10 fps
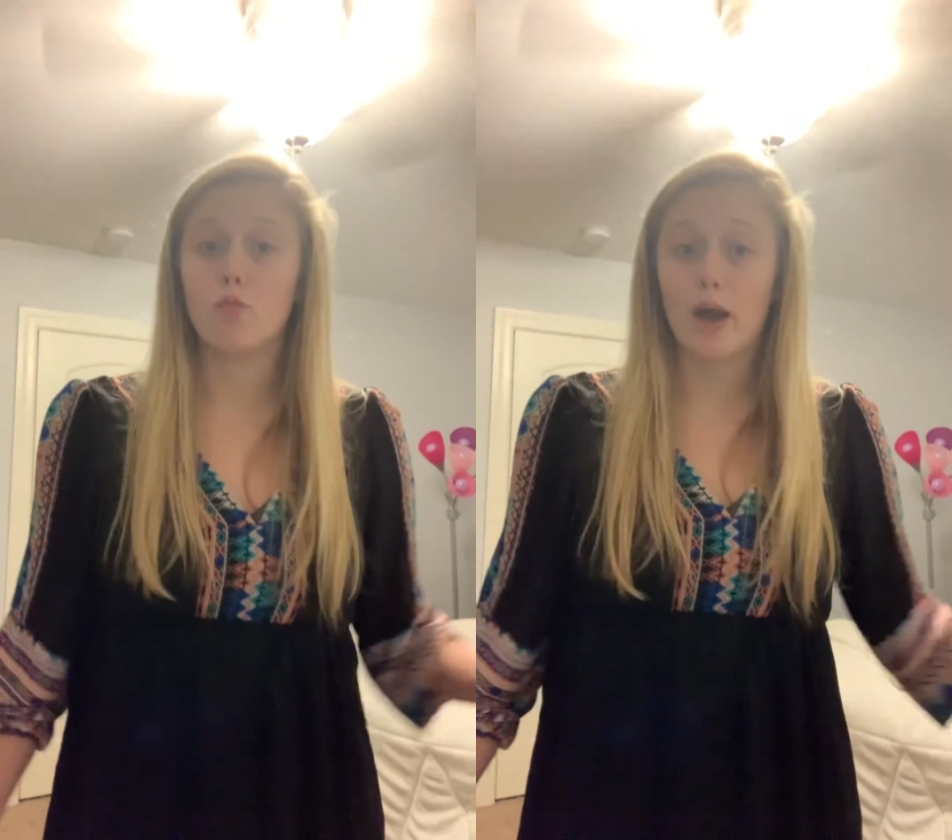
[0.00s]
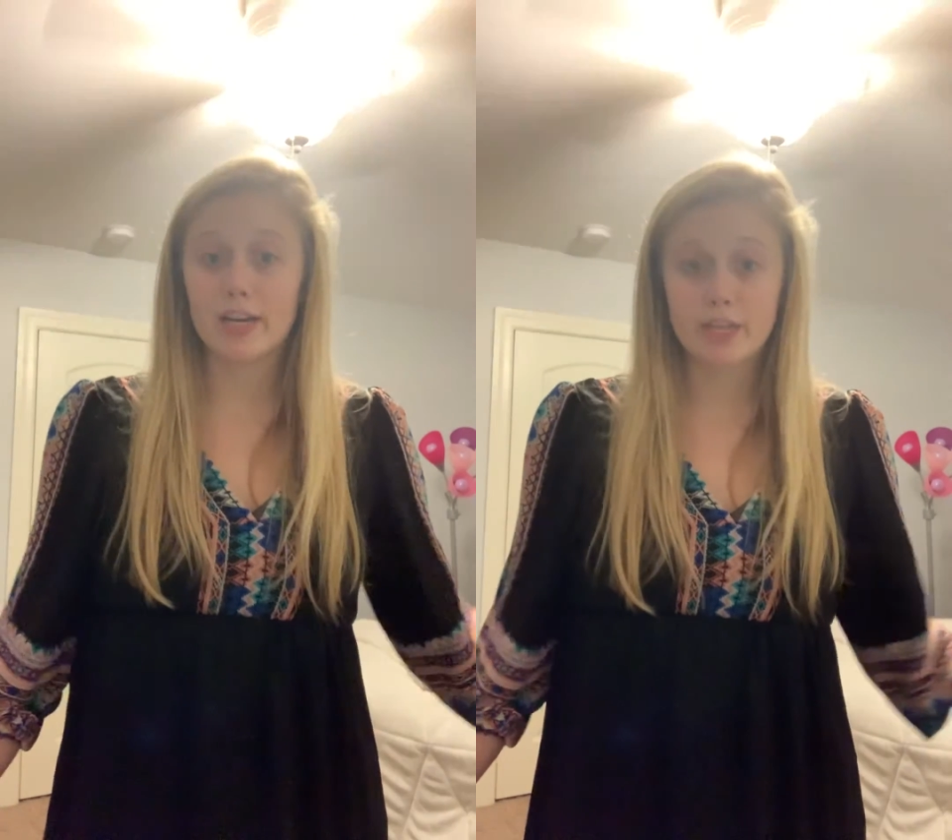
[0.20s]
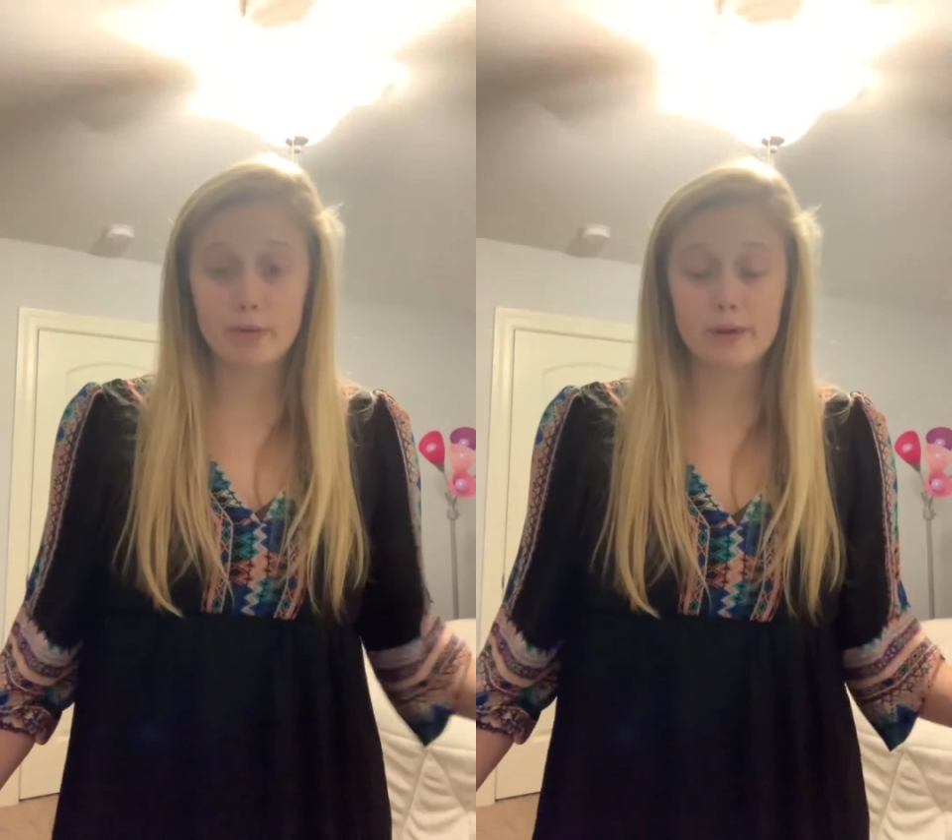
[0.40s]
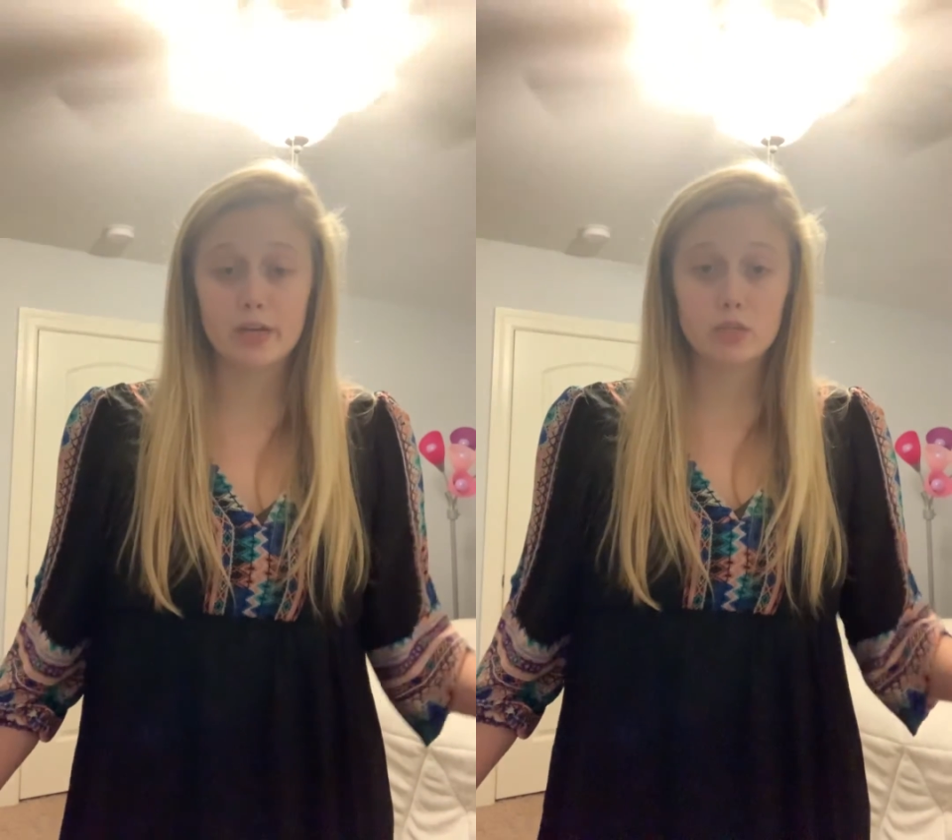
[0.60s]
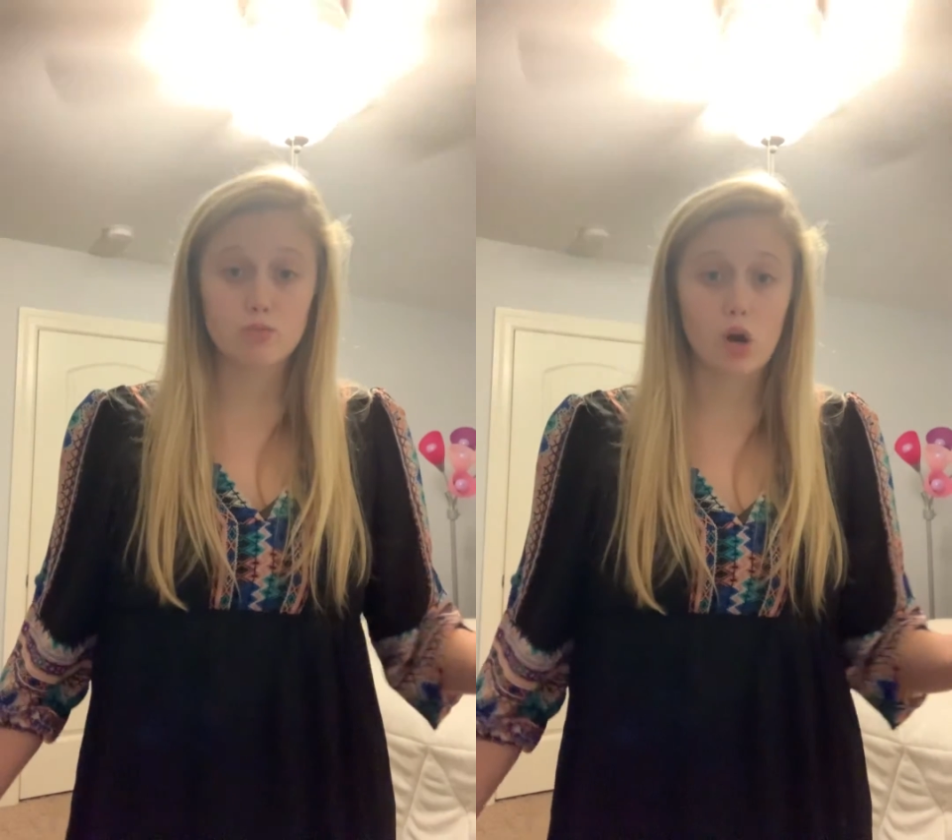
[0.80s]
why child marriage
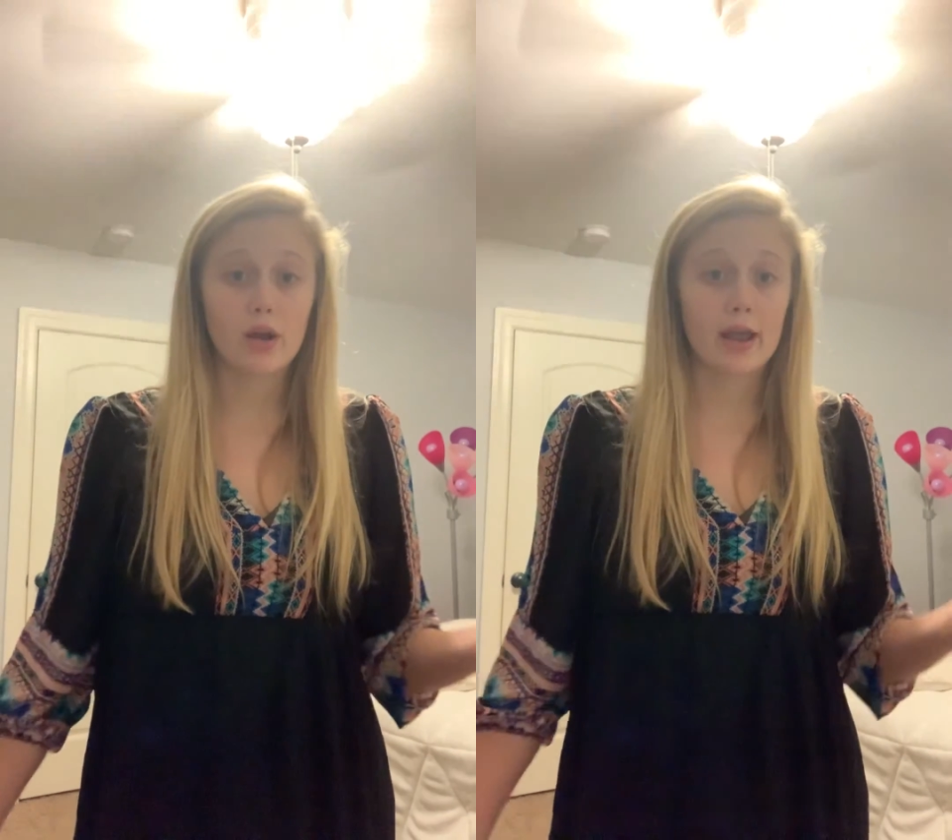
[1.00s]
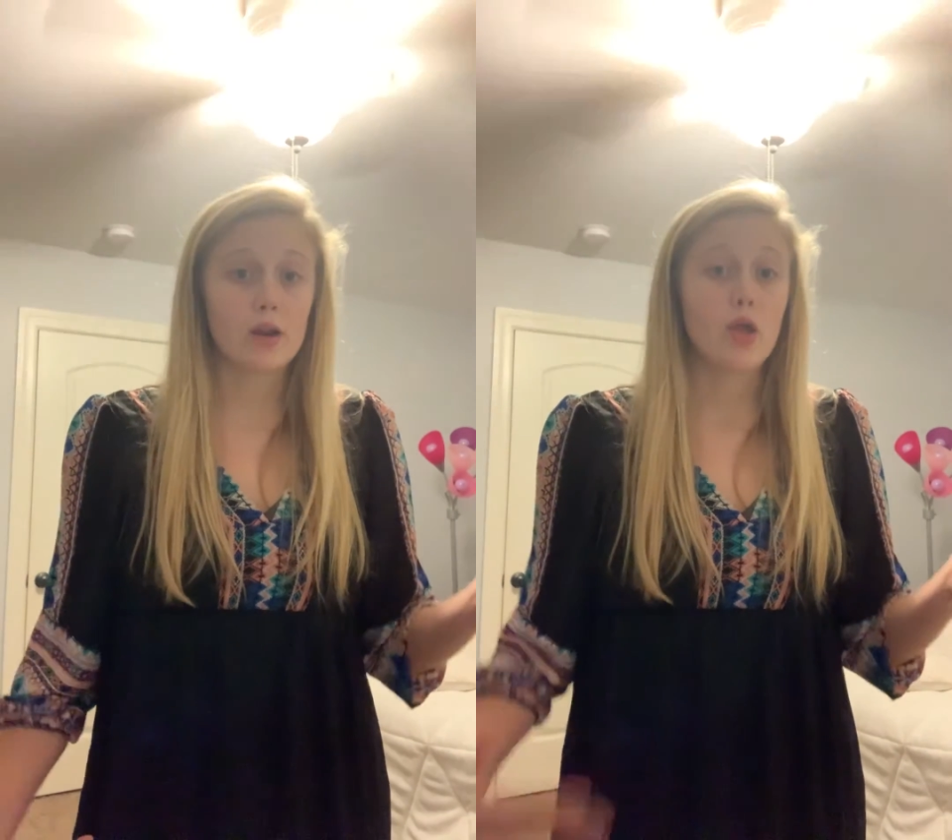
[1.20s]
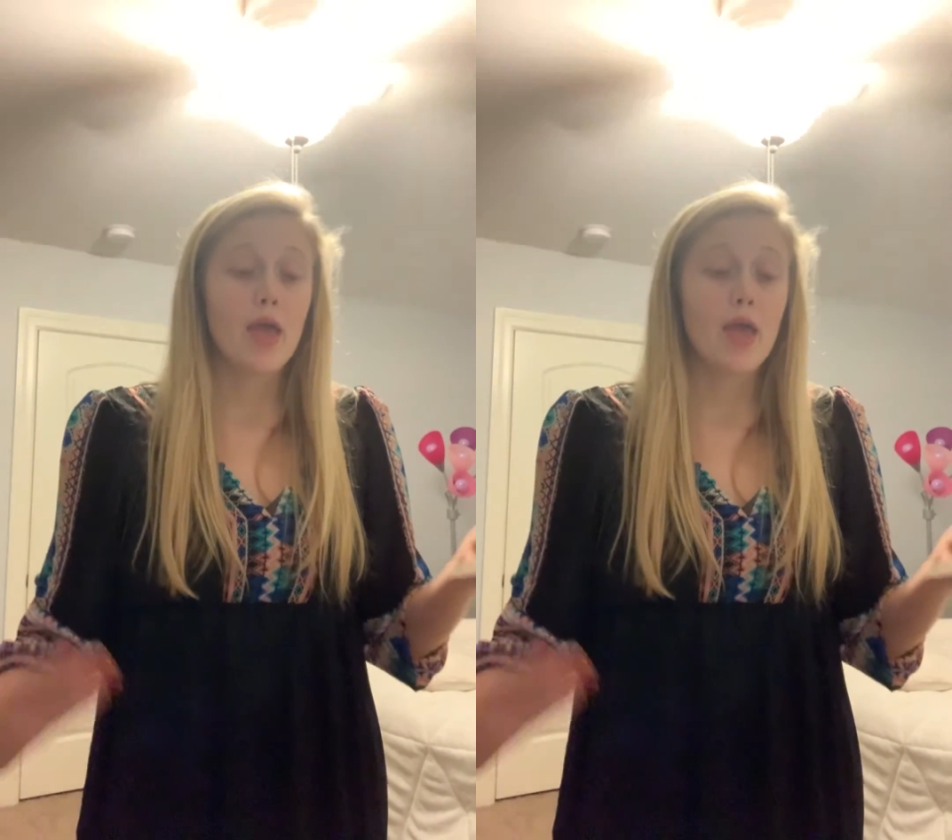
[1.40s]
is wrong and